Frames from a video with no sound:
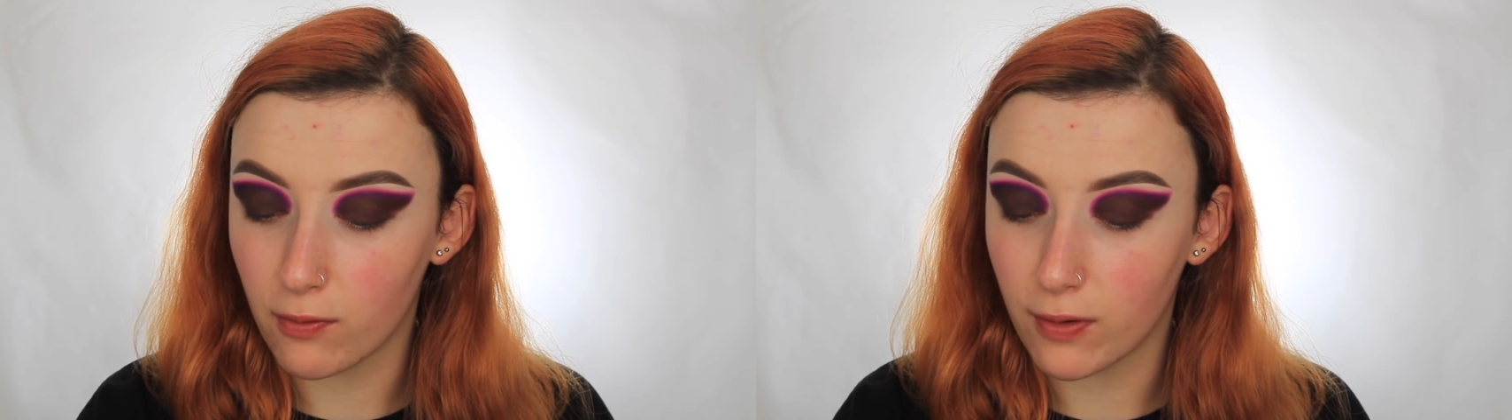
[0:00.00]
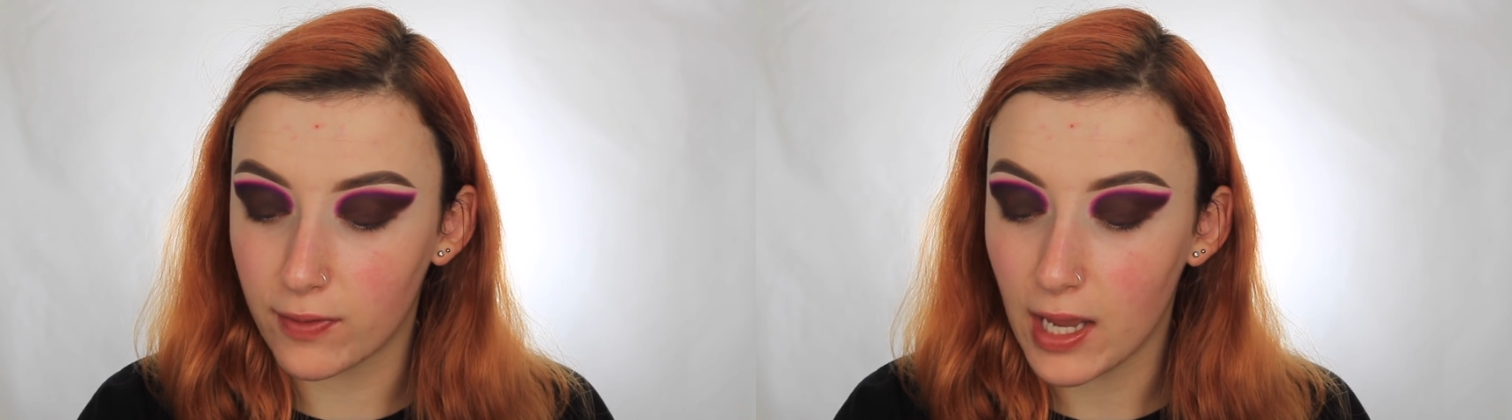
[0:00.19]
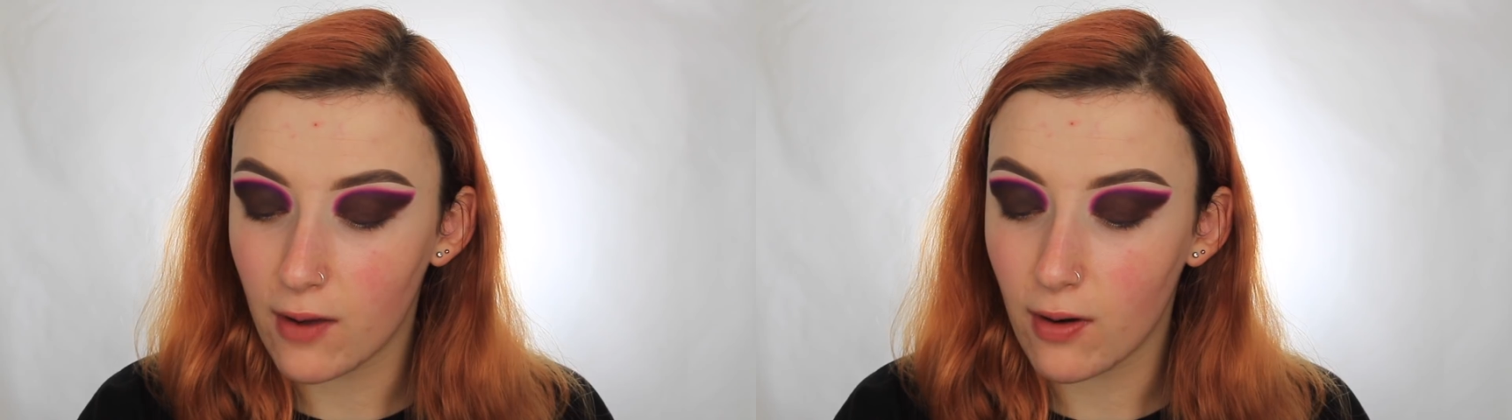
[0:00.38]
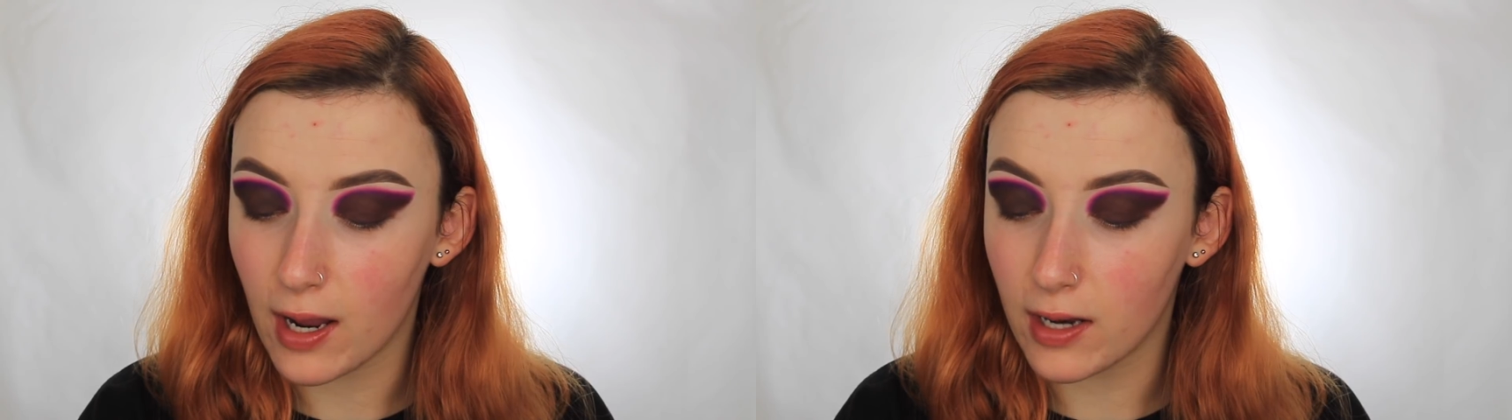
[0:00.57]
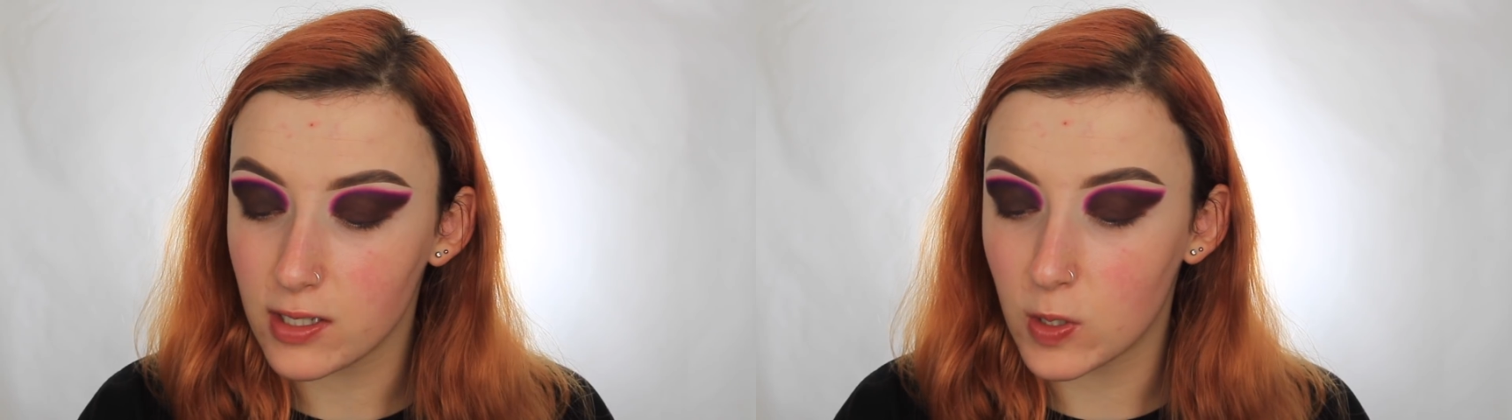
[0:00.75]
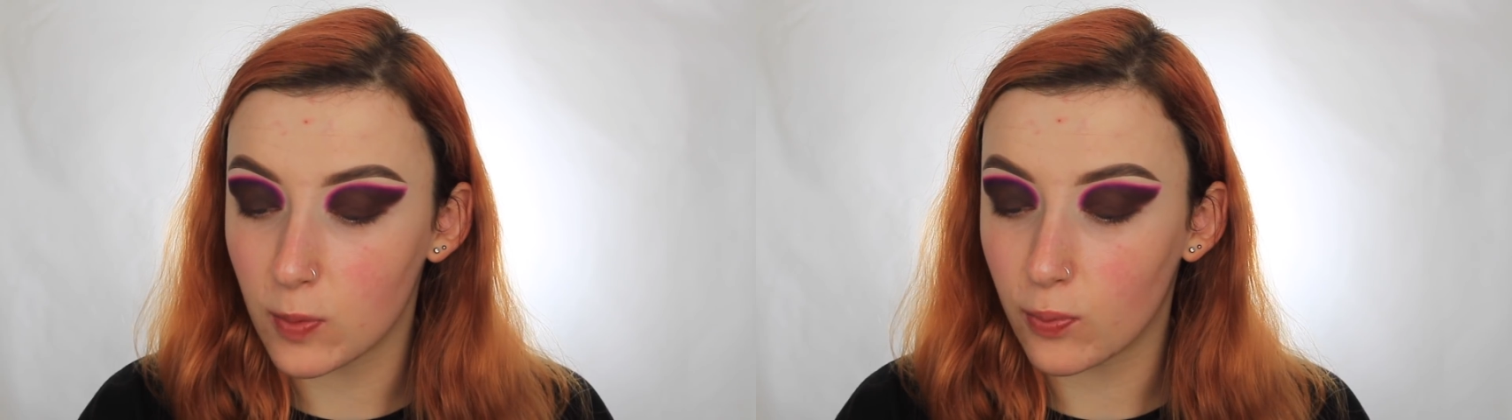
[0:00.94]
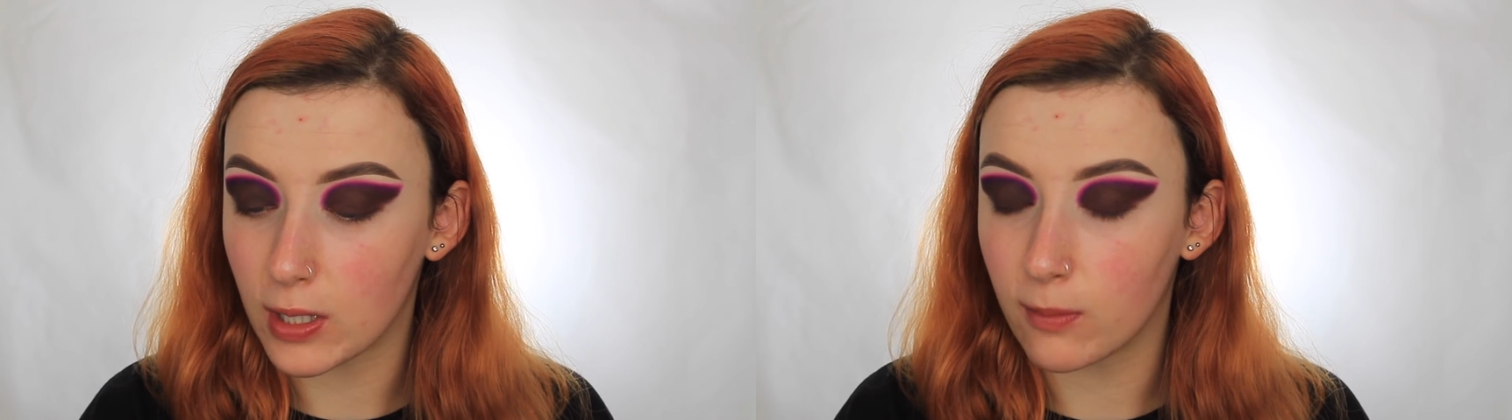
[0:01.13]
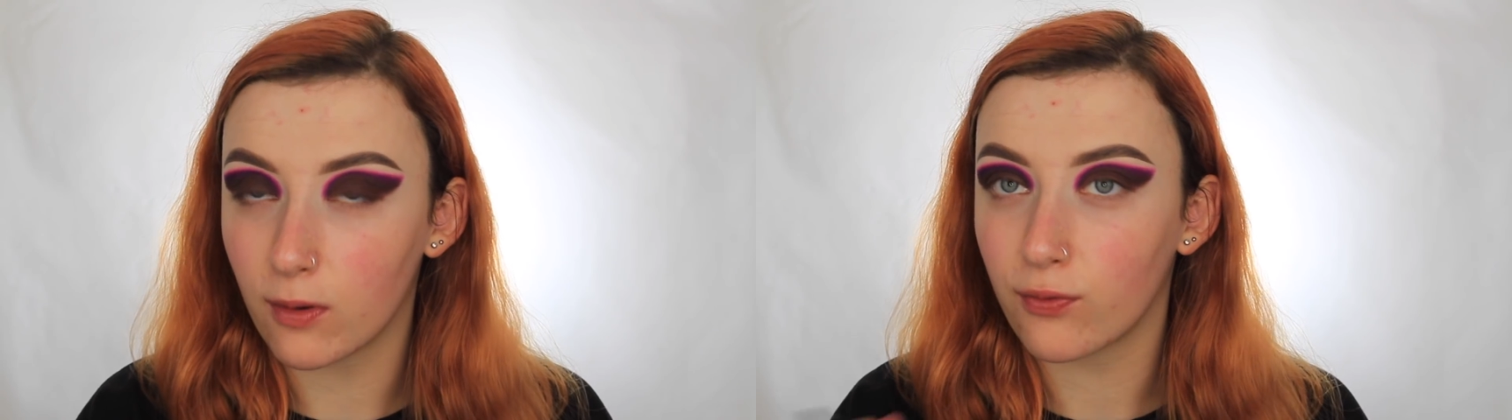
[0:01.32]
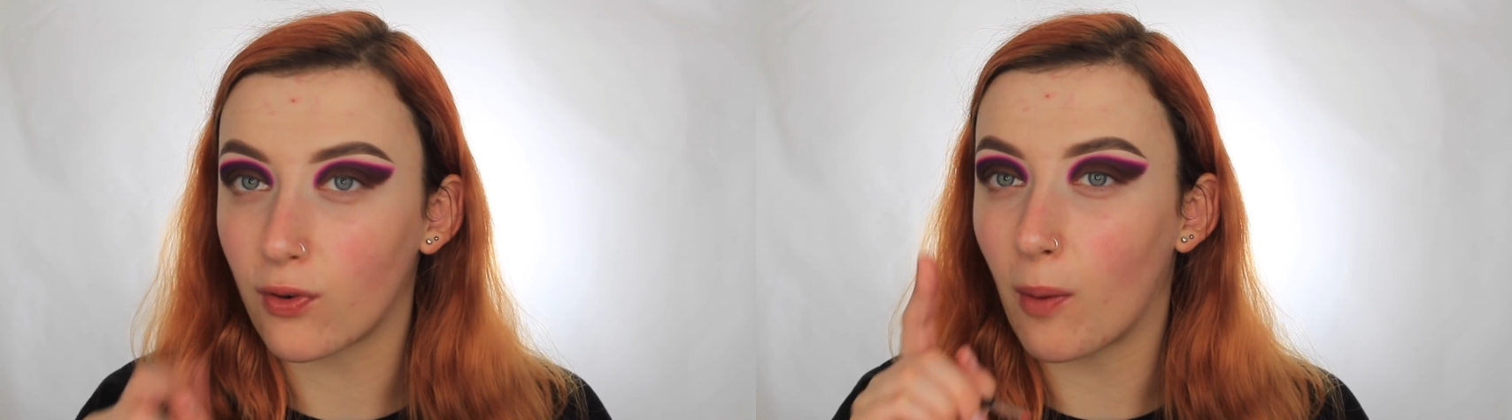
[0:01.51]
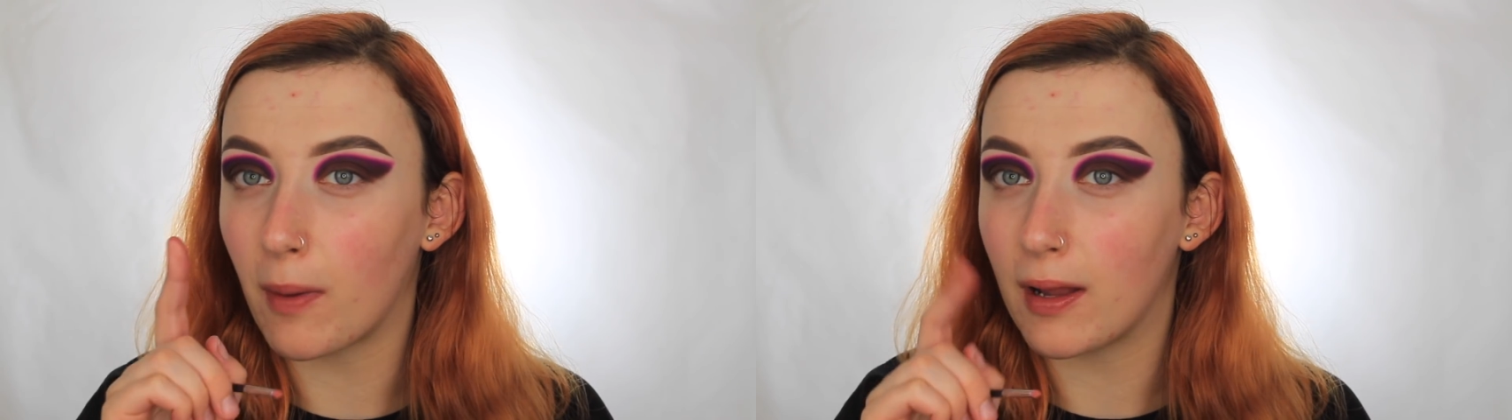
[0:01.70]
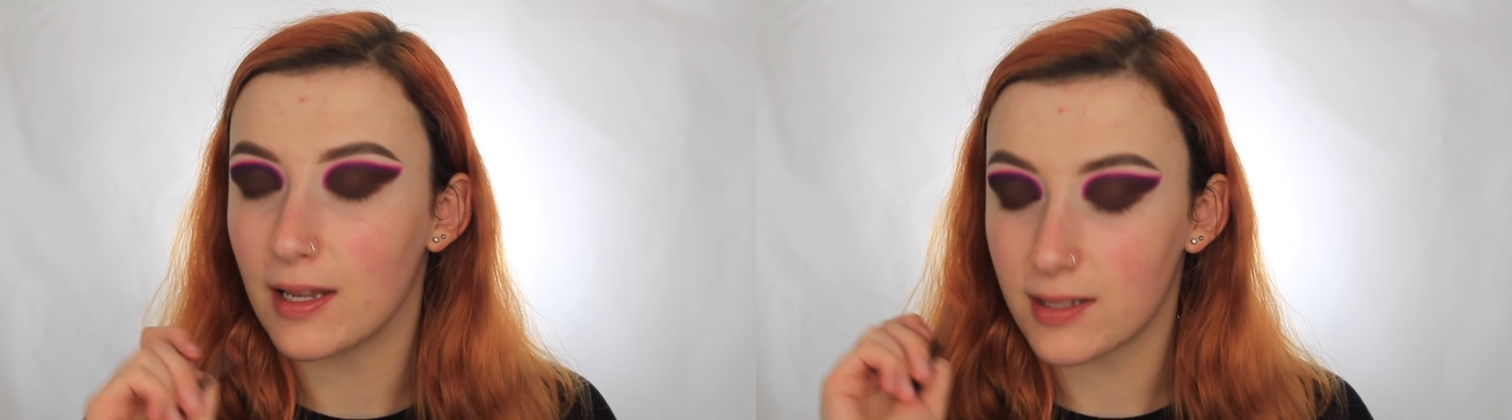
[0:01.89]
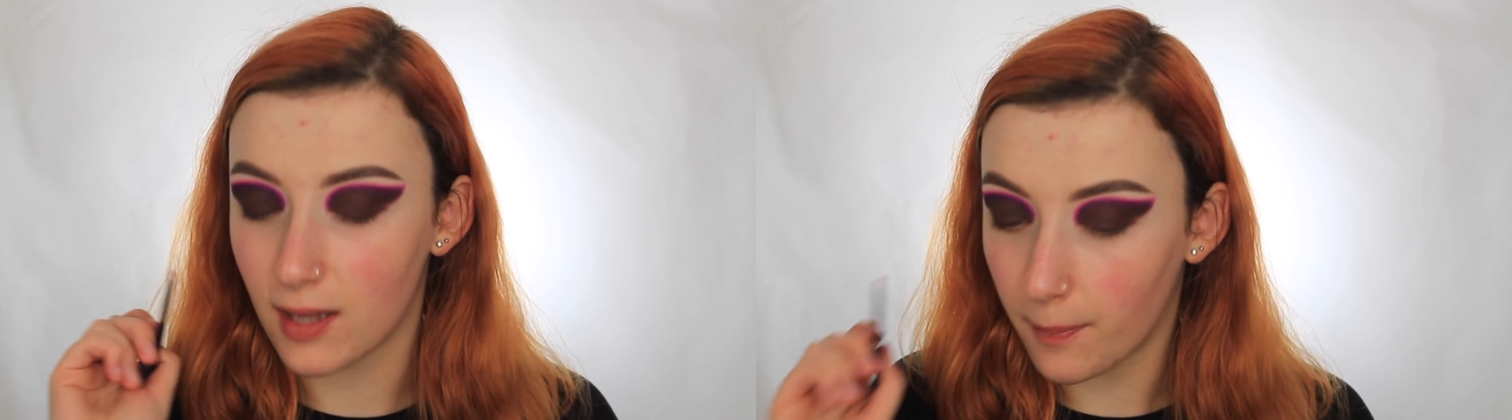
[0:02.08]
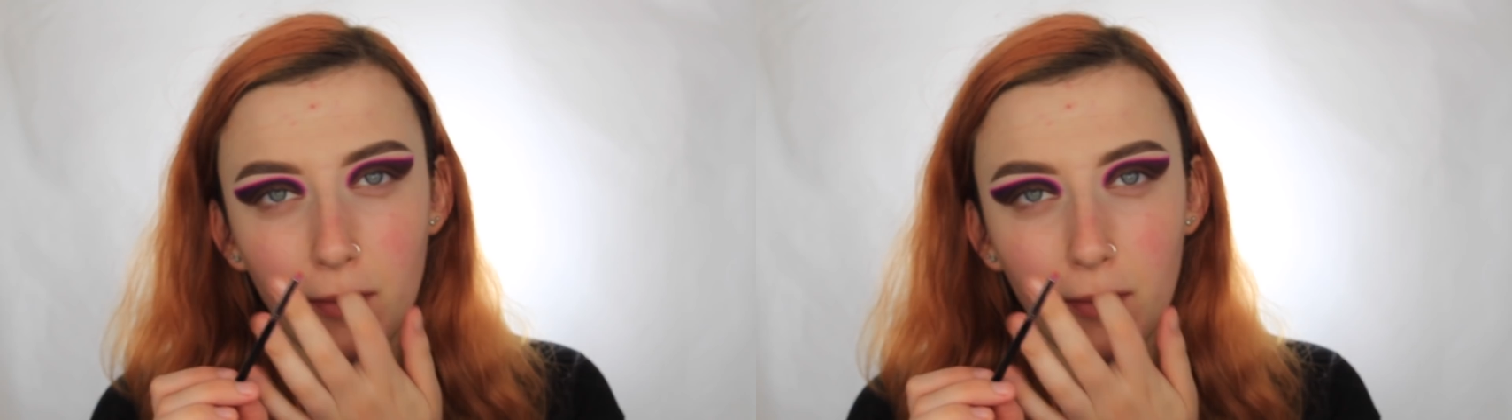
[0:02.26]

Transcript: Riviera and Supreme from Alyssa.